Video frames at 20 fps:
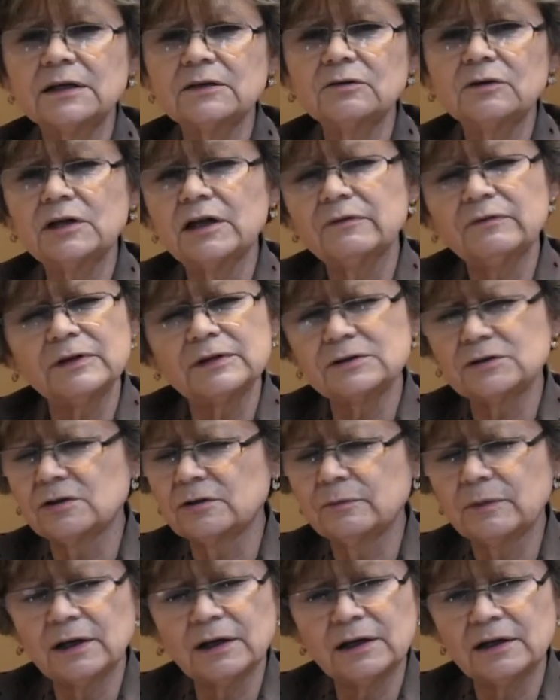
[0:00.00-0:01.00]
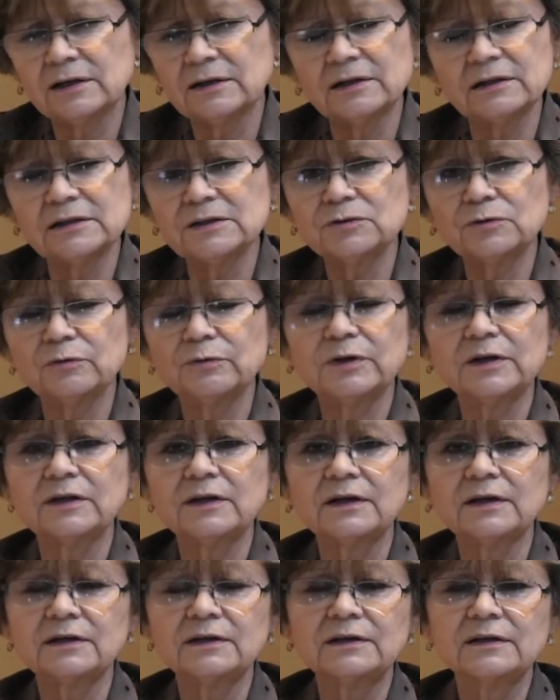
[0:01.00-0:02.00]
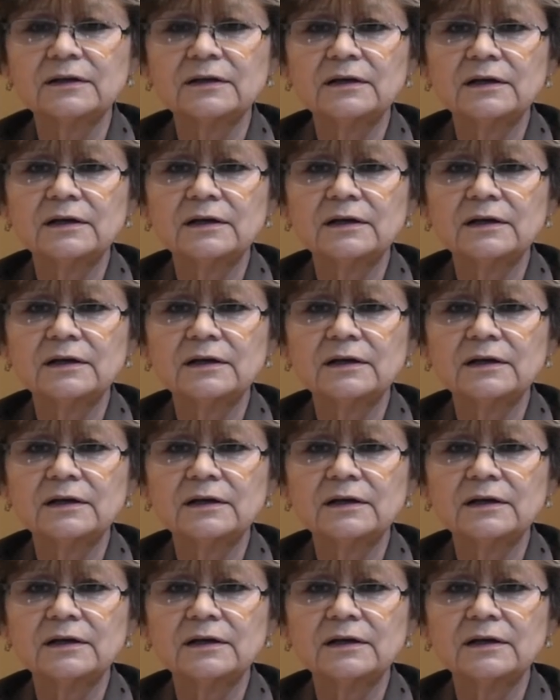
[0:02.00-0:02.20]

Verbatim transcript: through the greatest affliction of his life,